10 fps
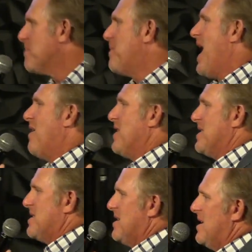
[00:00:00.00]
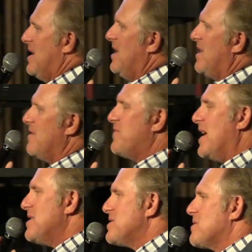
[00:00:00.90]
about it. If
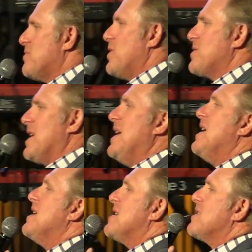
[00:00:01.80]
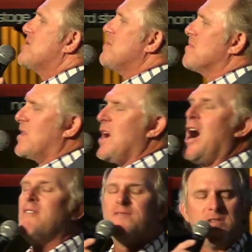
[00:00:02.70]
that doesn't work, get some
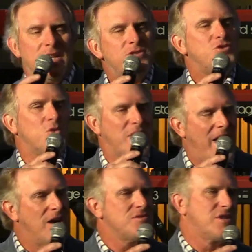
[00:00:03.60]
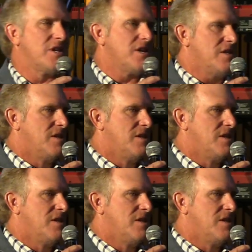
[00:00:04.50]
confidential counseling.